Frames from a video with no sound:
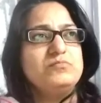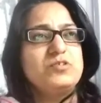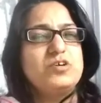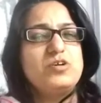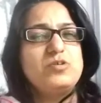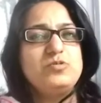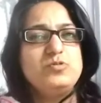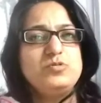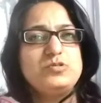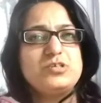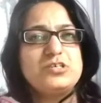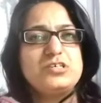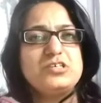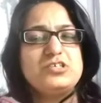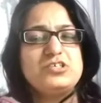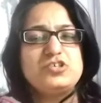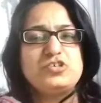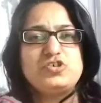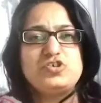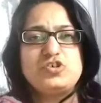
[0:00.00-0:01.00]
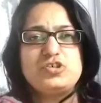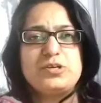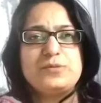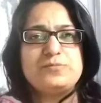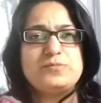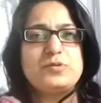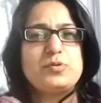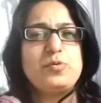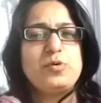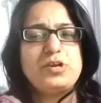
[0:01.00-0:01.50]
cruises,
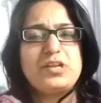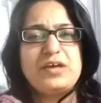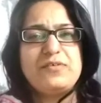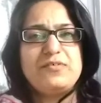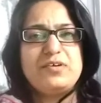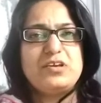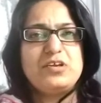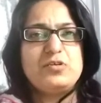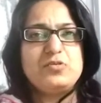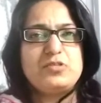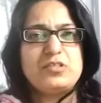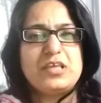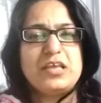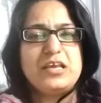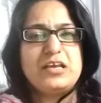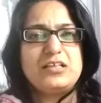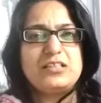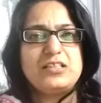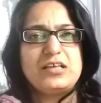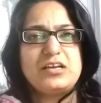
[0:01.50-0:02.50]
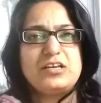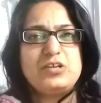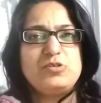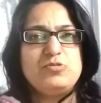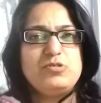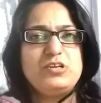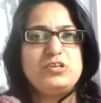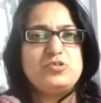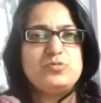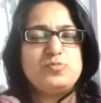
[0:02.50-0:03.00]
ships, whatever you think that you
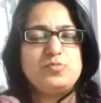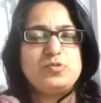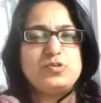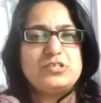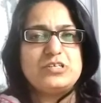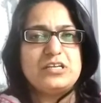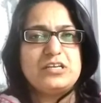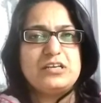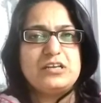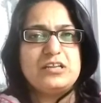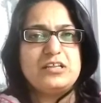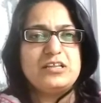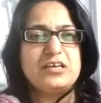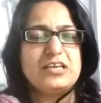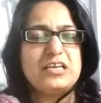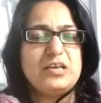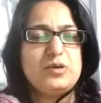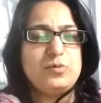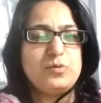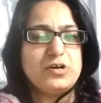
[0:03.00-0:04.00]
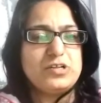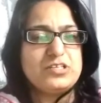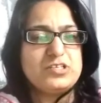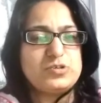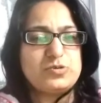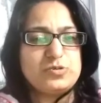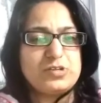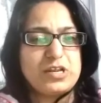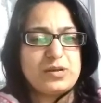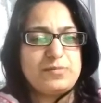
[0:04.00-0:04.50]
need to put in the keywords
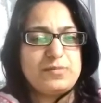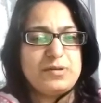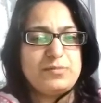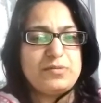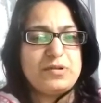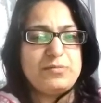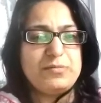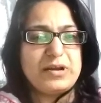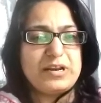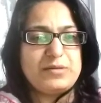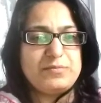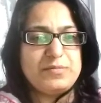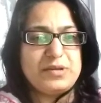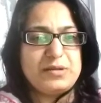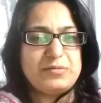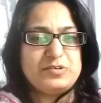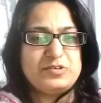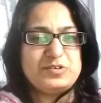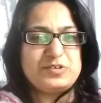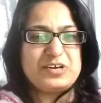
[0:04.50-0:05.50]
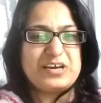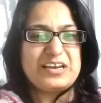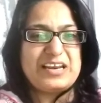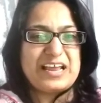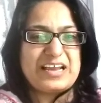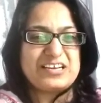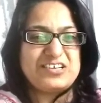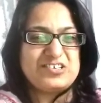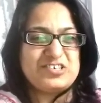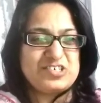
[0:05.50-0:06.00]
so that people might be able to
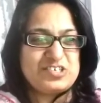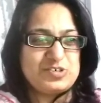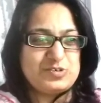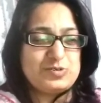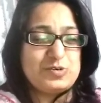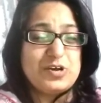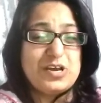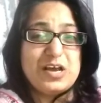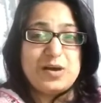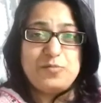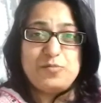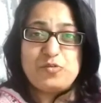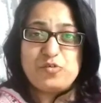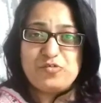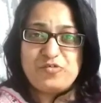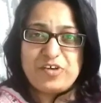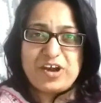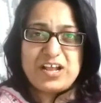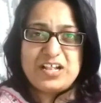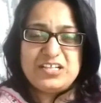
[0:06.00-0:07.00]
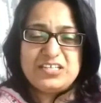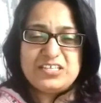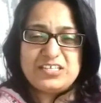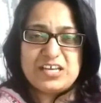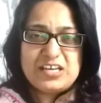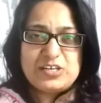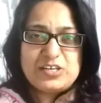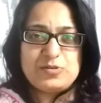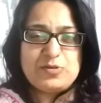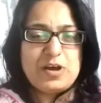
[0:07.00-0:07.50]
connect to you, profiles
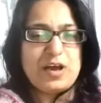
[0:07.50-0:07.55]
that you